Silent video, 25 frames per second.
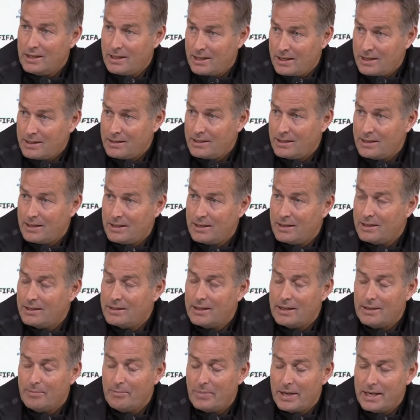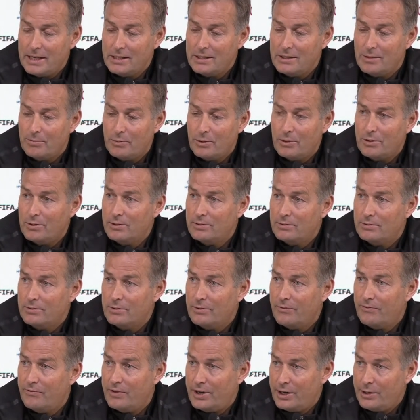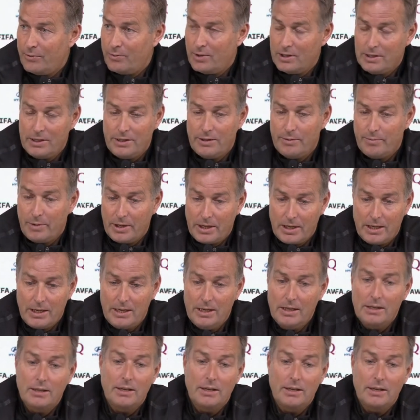Yeah, they pass the ball very well in the beginning,